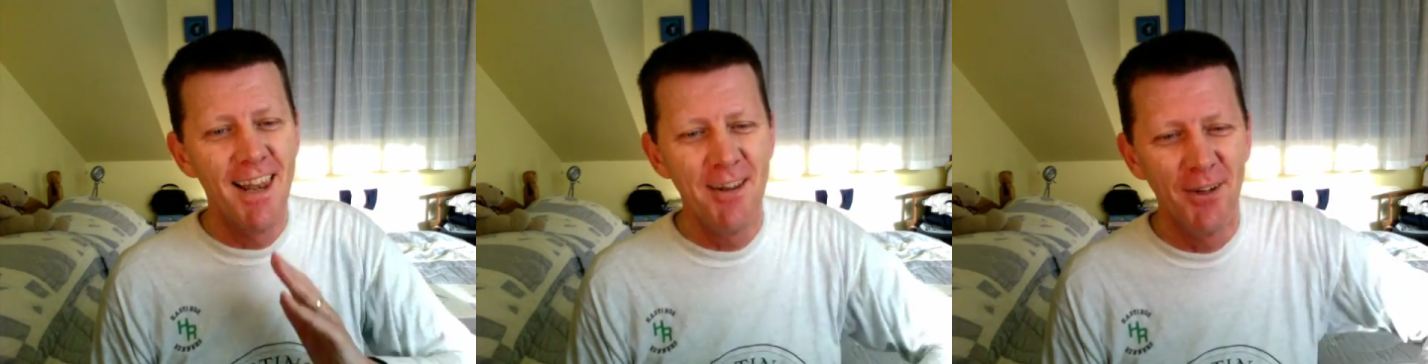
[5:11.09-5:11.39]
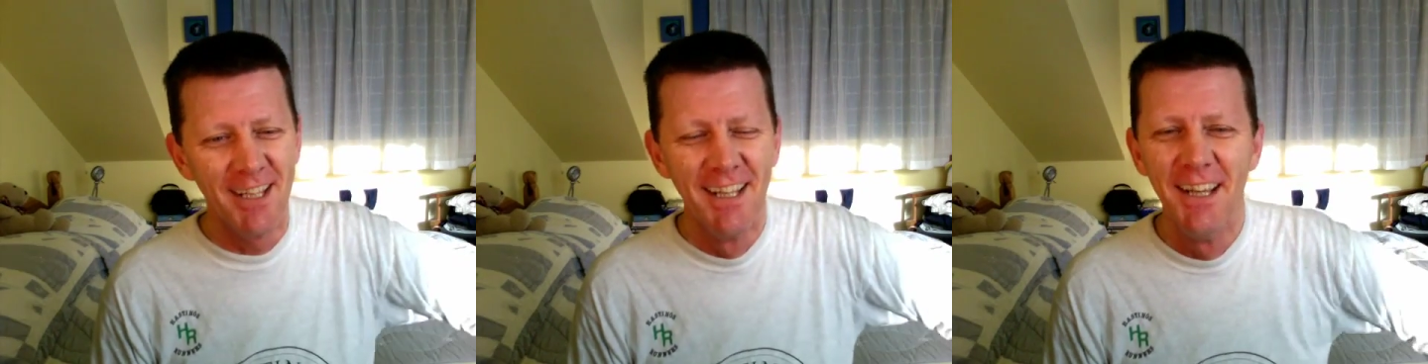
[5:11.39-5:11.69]

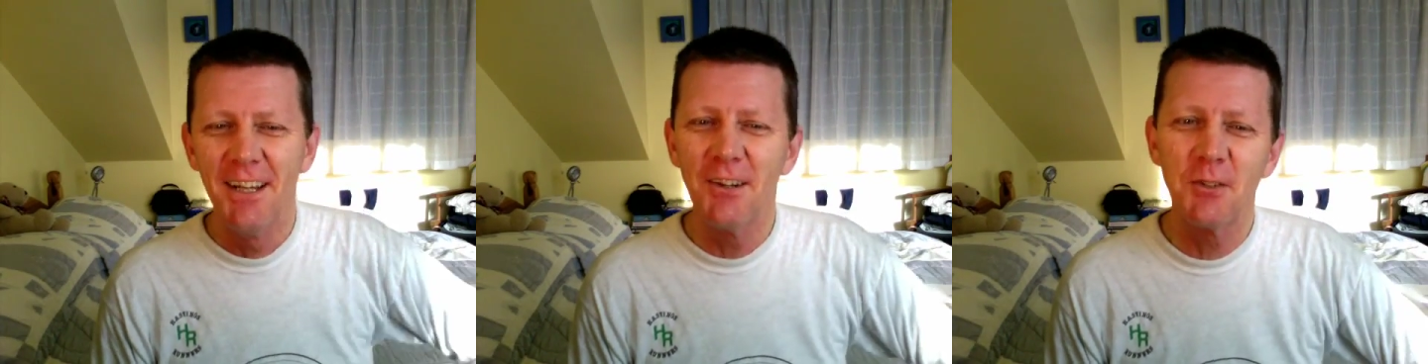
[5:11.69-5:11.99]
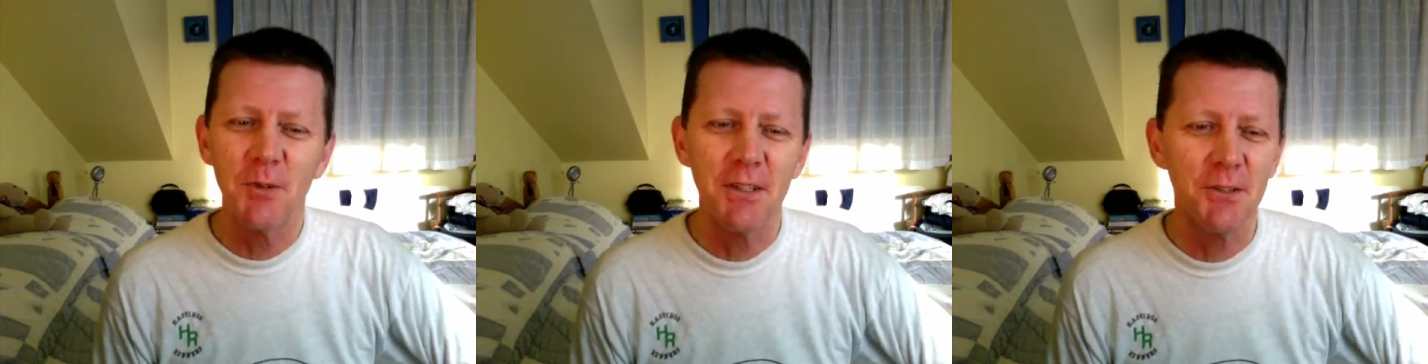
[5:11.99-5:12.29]
Anyway,
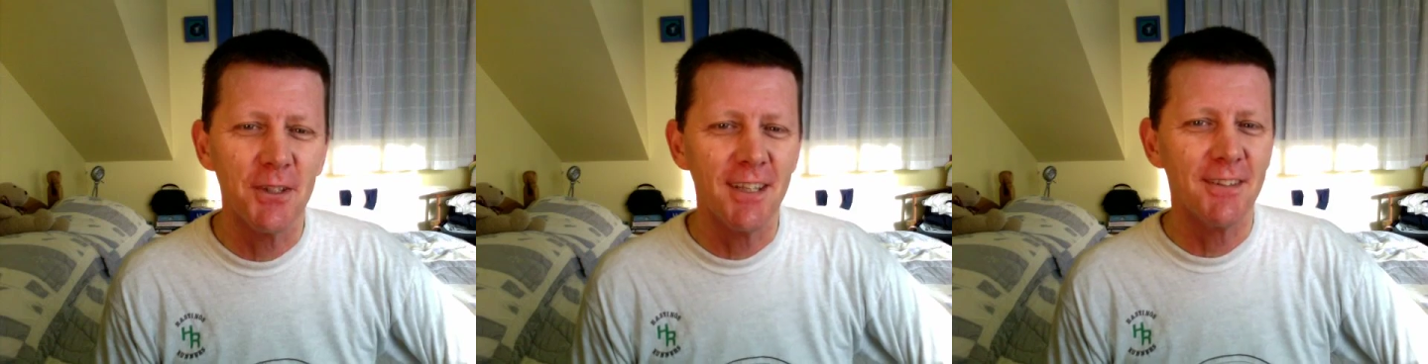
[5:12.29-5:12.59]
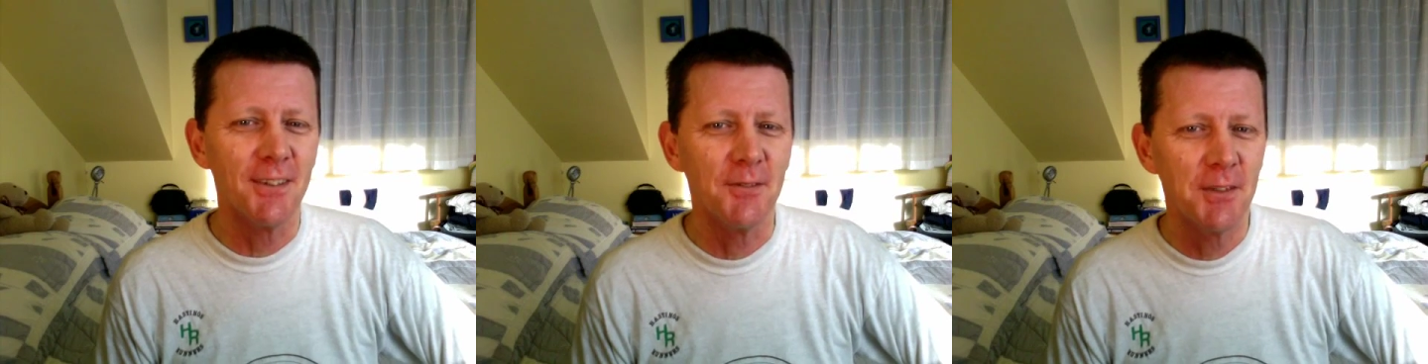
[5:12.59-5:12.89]
I'll speak to you
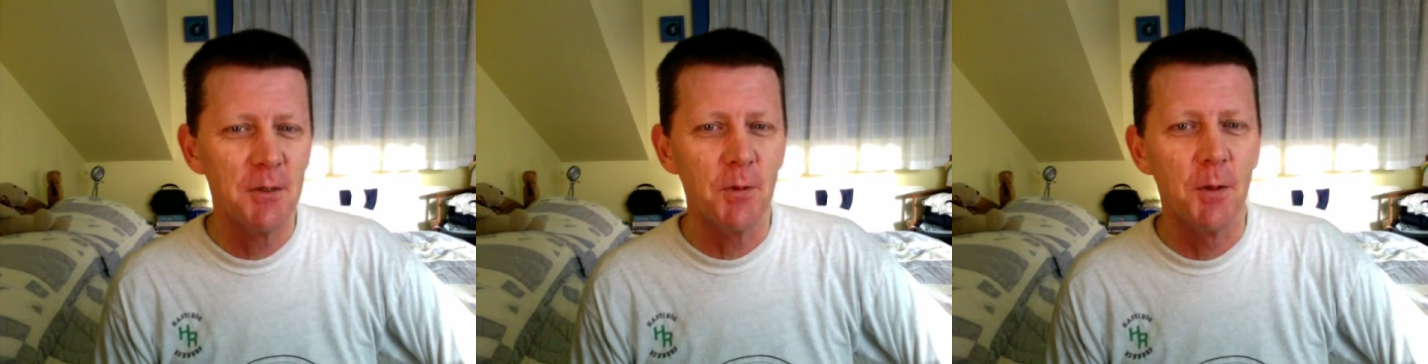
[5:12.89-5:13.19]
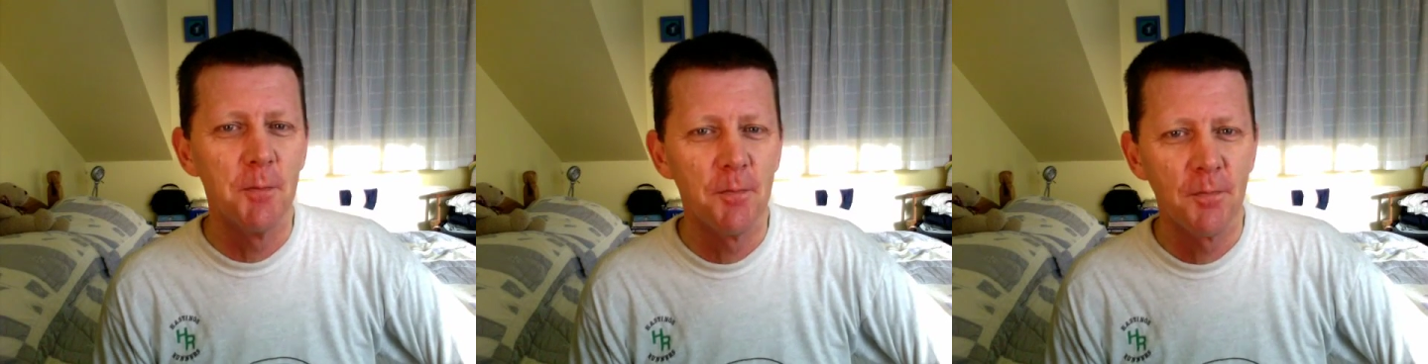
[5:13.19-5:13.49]
again soon. Goodbye.